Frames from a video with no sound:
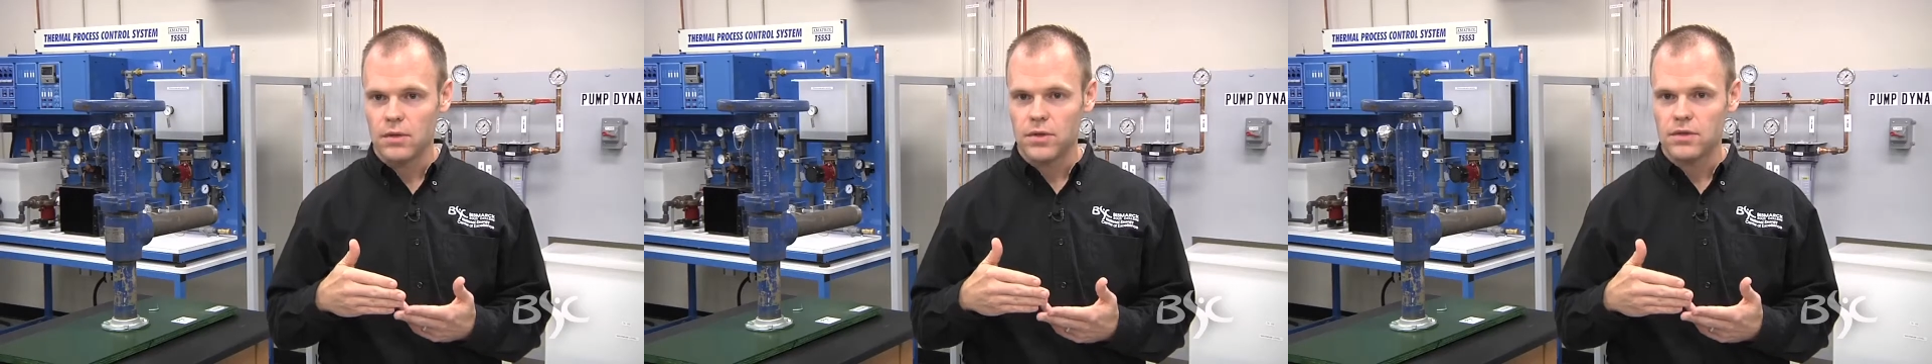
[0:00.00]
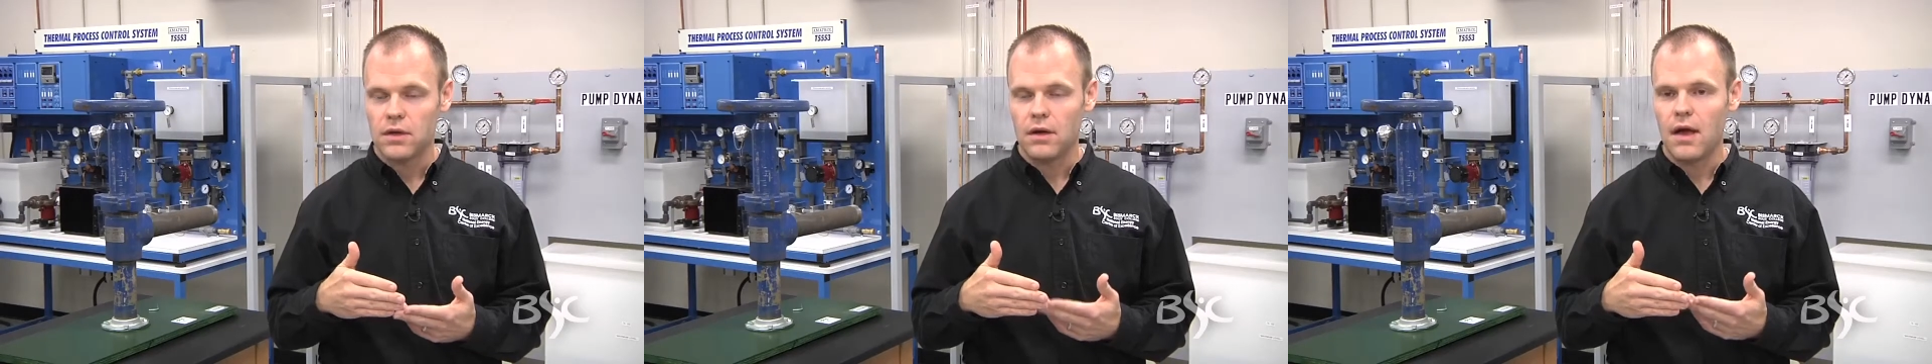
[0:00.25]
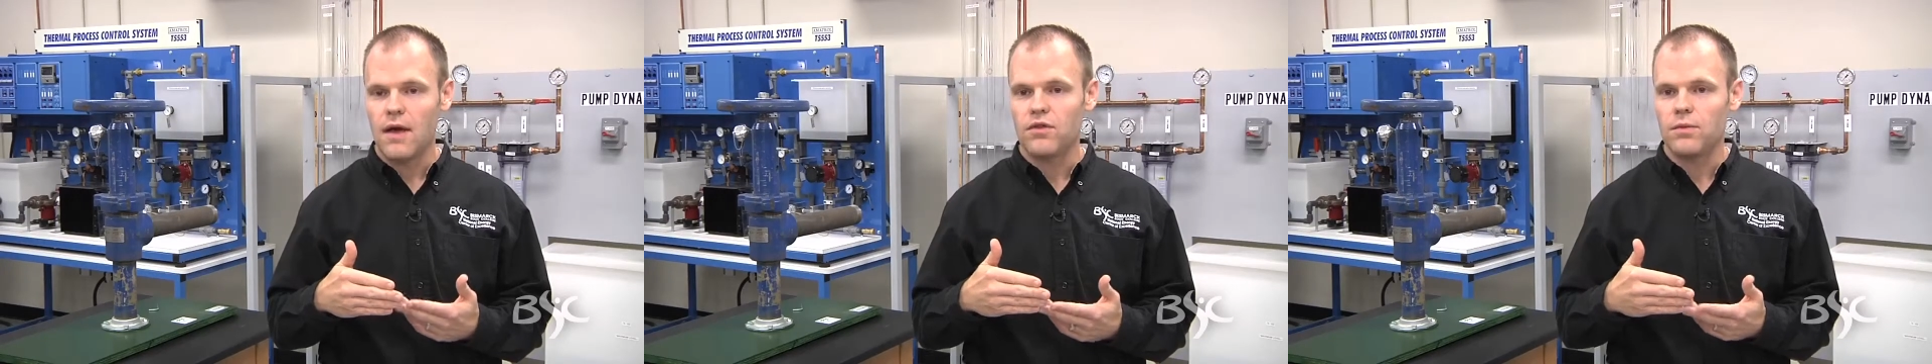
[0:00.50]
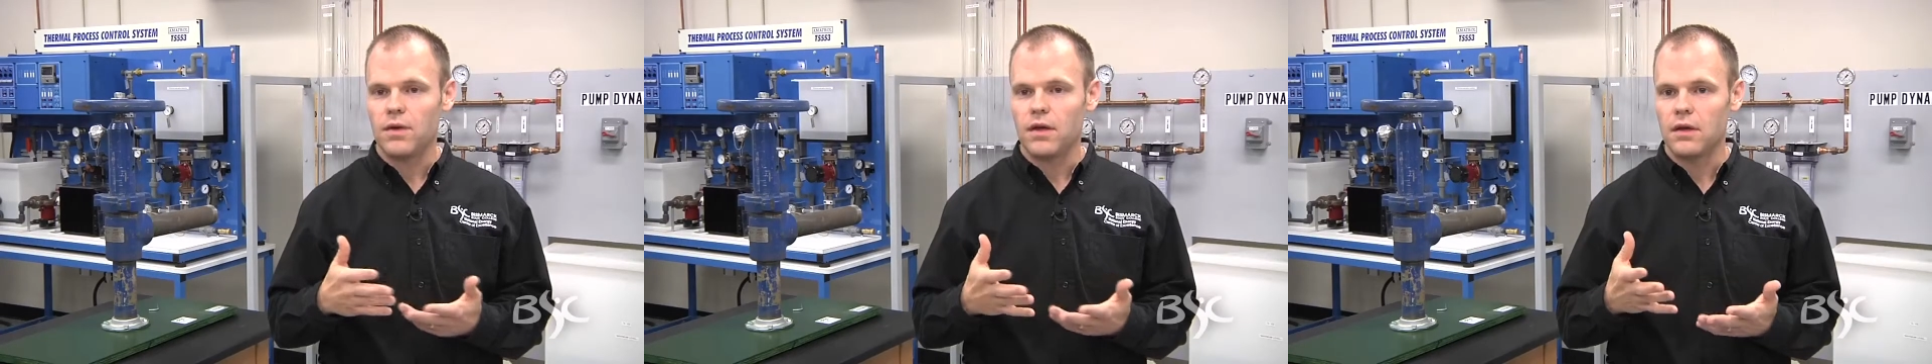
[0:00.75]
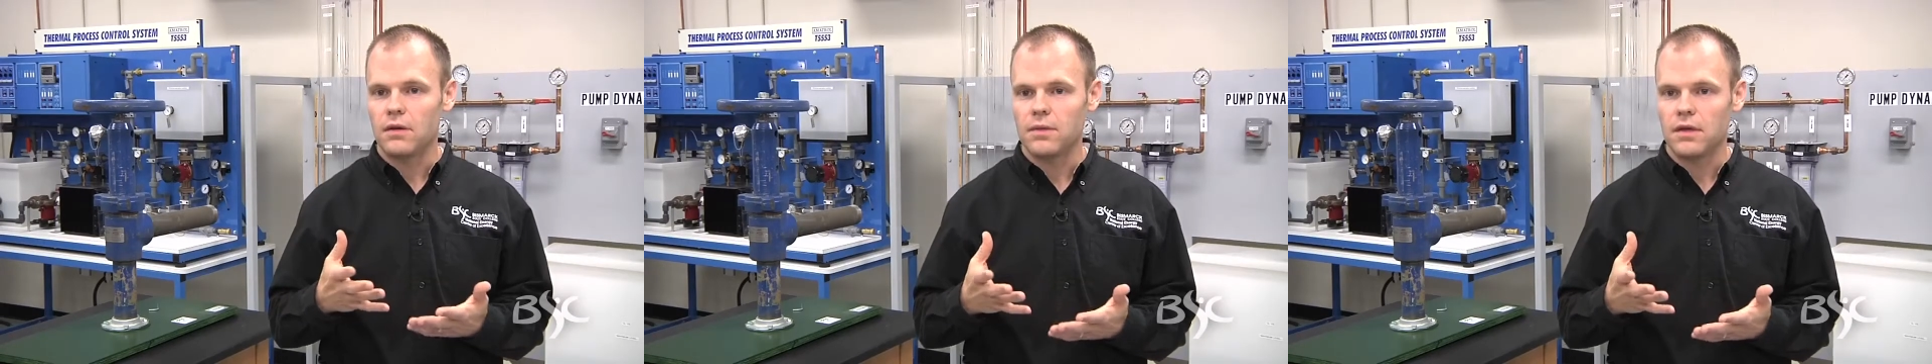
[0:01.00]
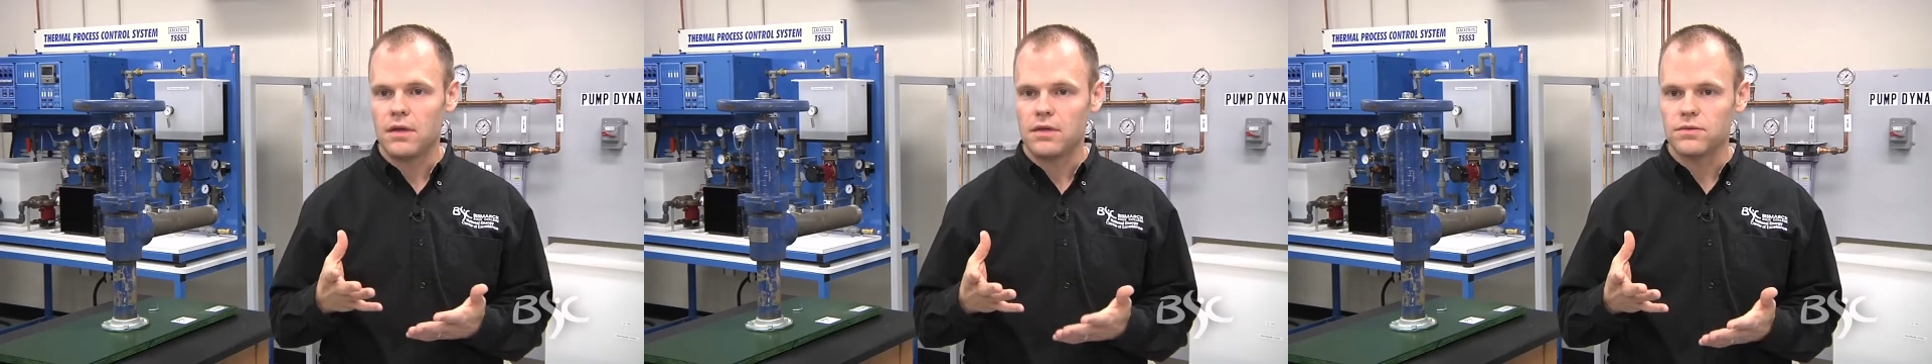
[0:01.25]
what's going to have to be here
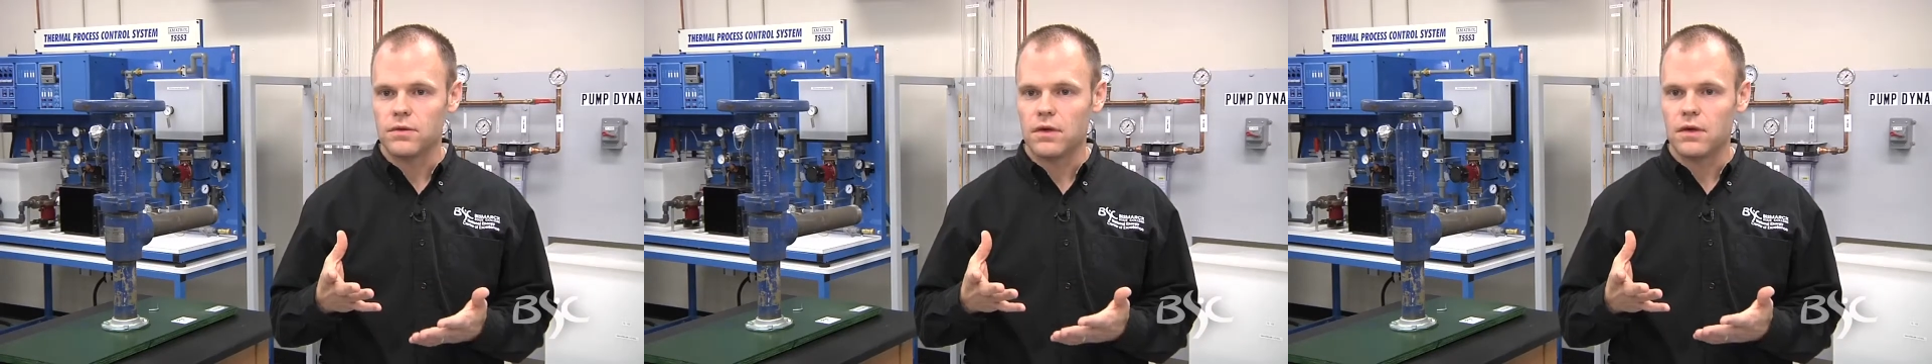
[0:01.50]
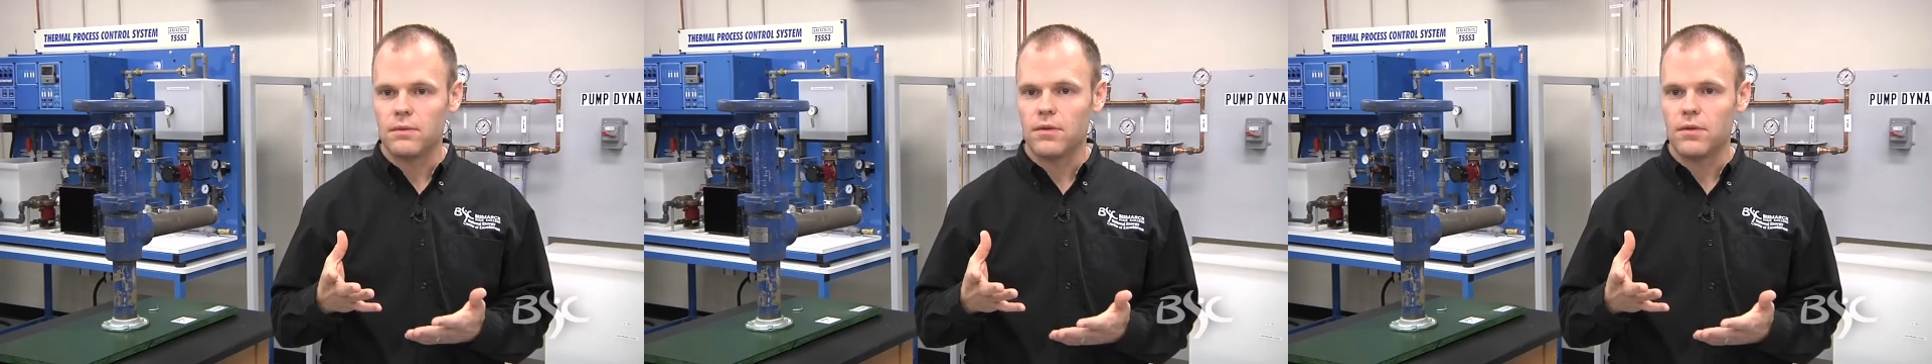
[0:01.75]
because we're going to